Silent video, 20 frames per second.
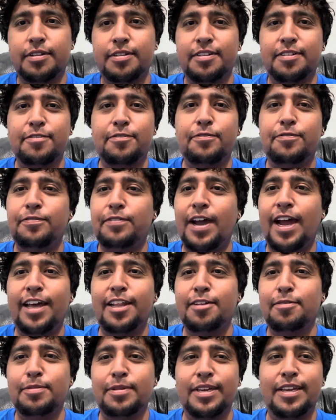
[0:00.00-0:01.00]

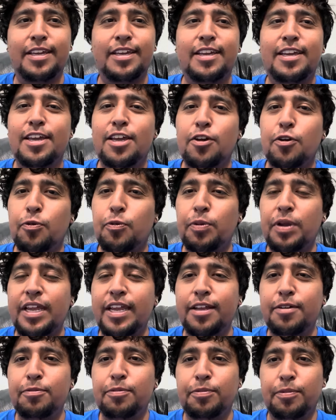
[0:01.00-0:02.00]
fathomly
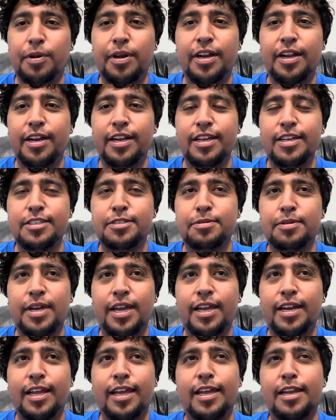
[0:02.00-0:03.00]
read what it is,
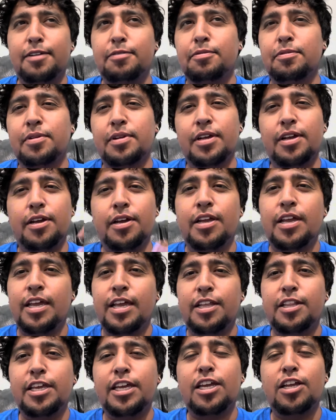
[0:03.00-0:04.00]
right? And
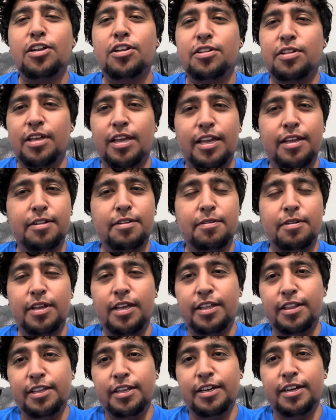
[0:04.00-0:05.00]
they can,
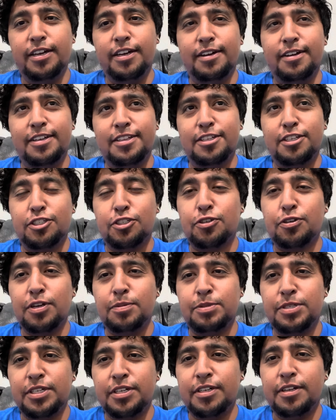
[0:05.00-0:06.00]
in the
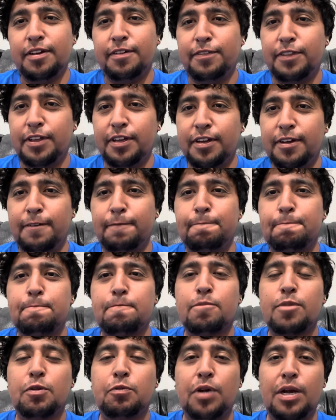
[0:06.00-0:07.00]
description of the
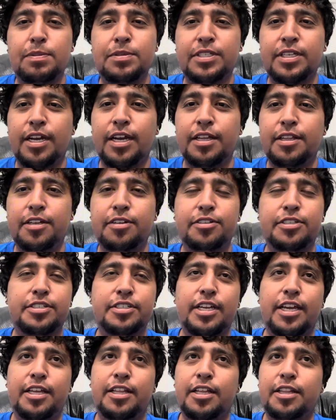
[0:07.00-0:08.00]
website, they're
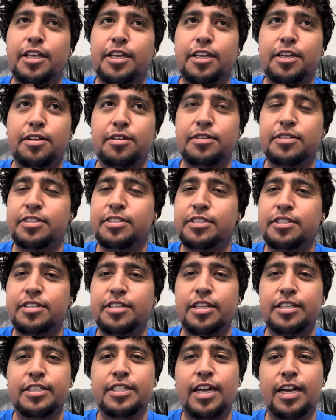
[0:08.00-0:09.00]
saying that they can
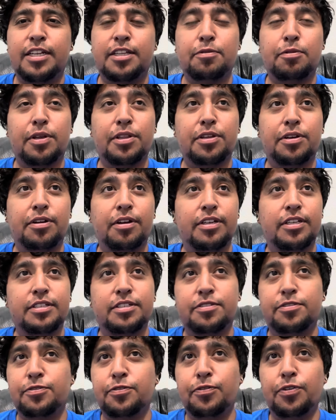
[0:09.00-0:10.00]
detect whether
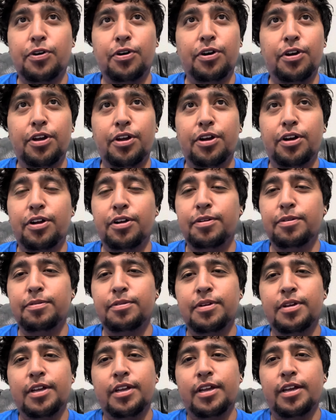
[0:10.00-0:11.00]
it's foil,
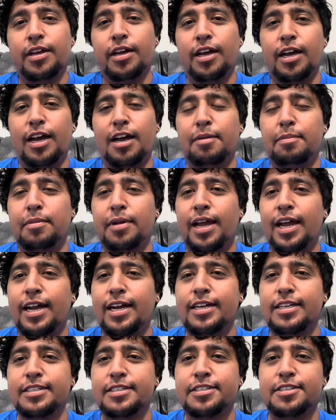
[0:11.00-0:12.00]

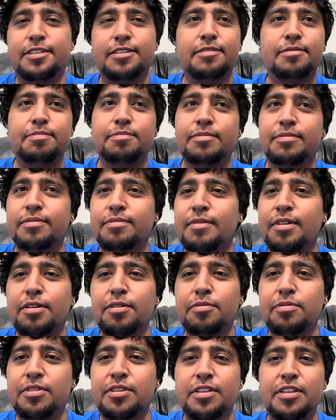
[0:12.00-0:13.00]
has
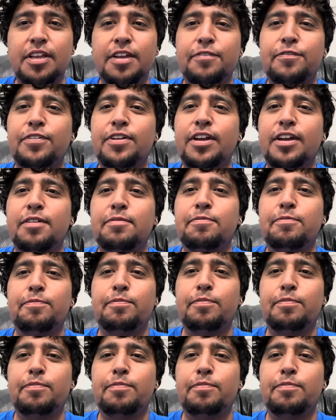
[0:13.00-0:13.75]
different